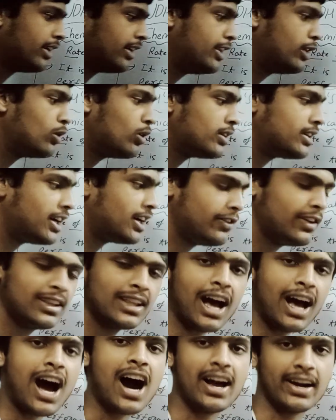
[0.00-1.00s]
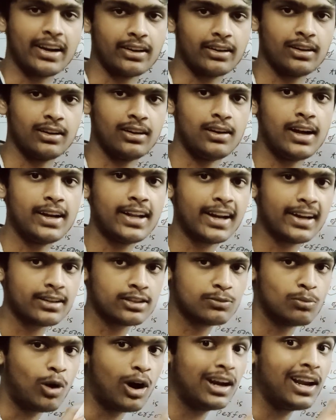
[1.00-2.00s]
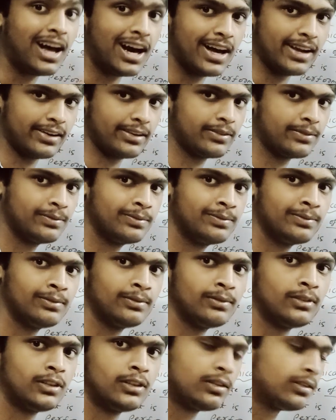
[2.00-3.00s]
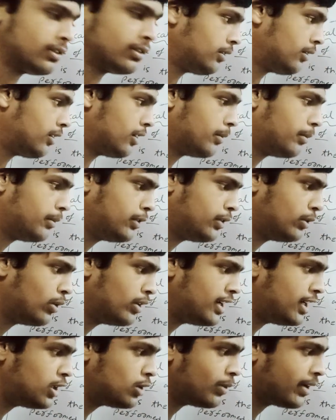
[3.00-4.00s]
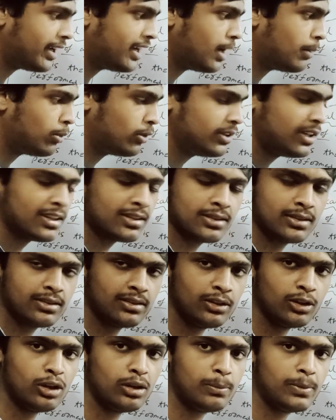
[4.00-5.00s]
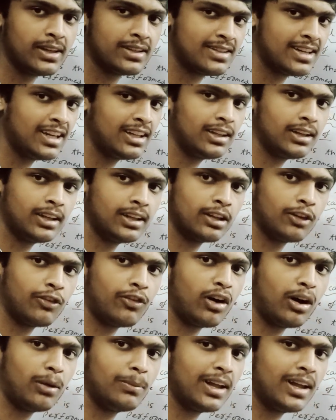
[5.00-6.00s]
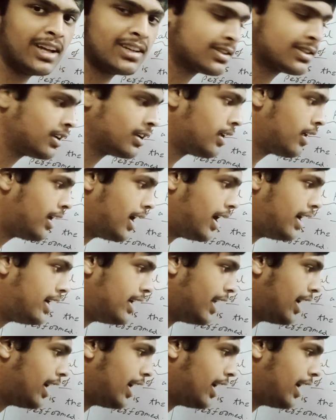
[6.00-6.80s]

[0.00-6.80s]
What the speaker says: denoted with R, letter small r. No need to worry about this. You will be seeing in the formulas and